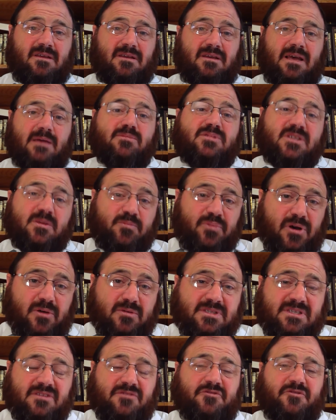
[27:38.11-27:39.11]
I'm
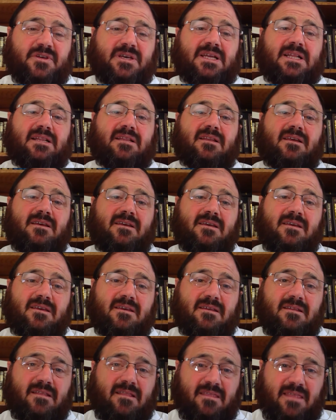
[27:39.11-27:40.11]
supposed to feel
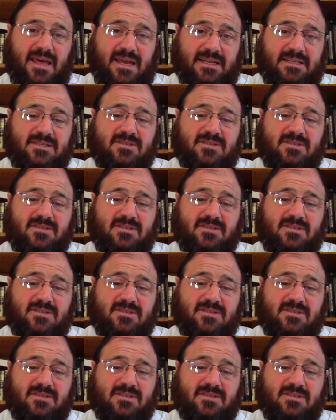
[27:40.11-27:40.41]
that it's